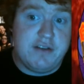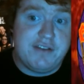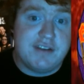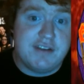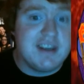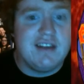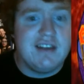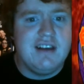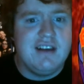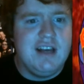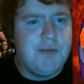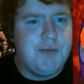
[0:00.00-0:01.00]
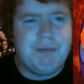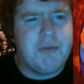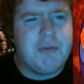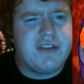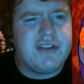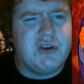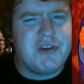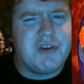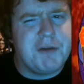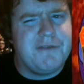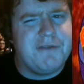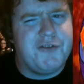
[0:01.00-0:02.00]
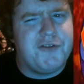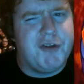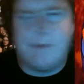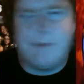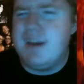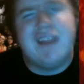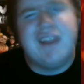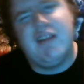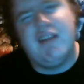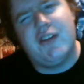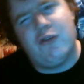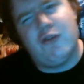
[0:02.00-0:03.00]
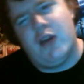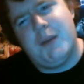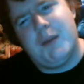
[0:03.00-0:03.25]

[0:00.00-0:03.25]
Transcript: Mostly he was on Ron first, but he definitely has grown on me over time.